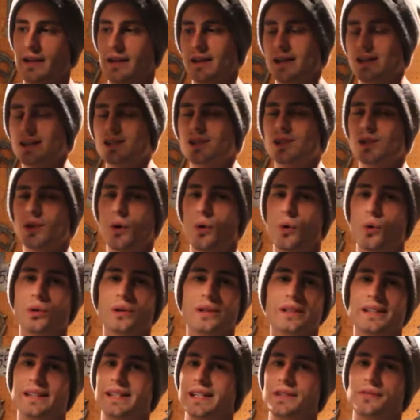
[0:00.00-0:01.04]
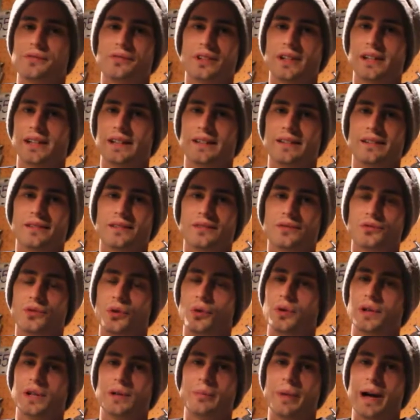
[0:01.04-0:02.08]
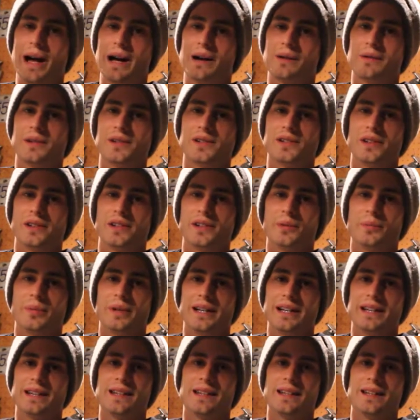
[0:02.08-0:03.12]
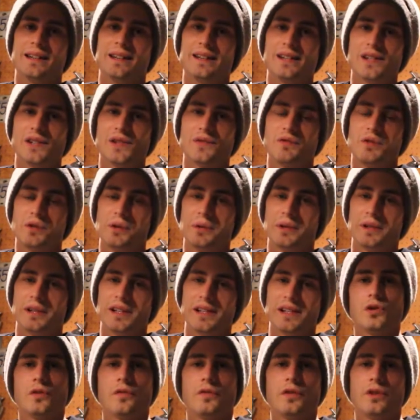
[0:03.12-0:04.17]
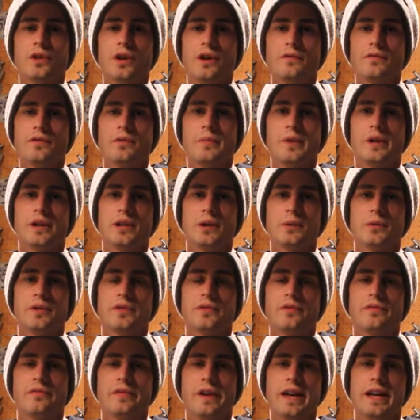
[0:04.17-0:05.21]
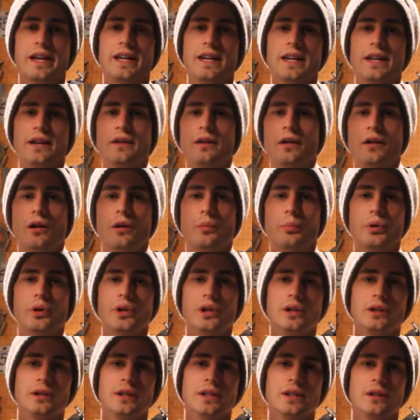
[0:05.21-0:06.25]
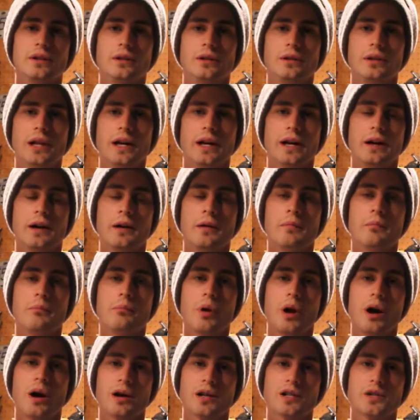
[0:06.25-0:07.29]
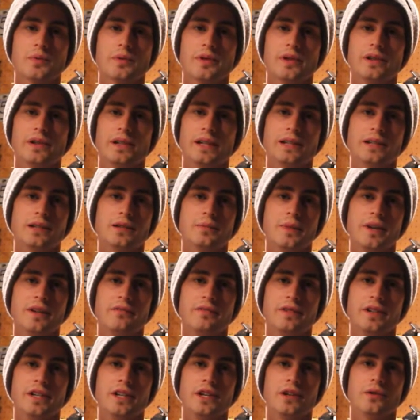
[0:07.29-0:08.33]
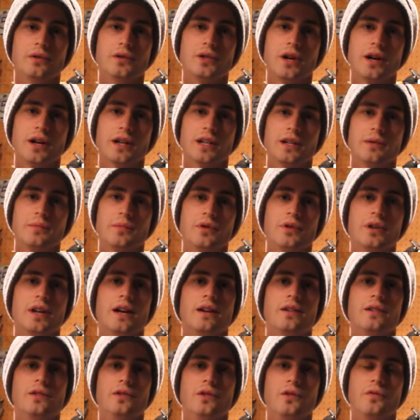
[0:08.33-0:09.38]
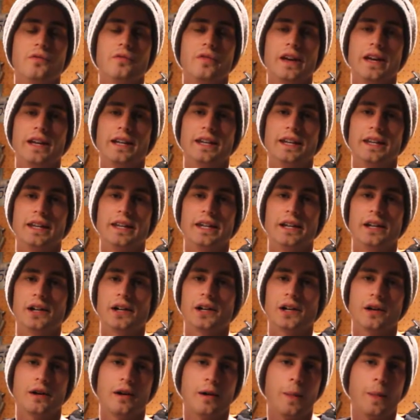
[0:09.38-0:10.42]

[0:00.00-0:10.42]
it's totally different rolling backwards on your bike than it is forward. So if you're not familiar with fakie, I'll put a little box with a link to my video talking about how to do fakie here.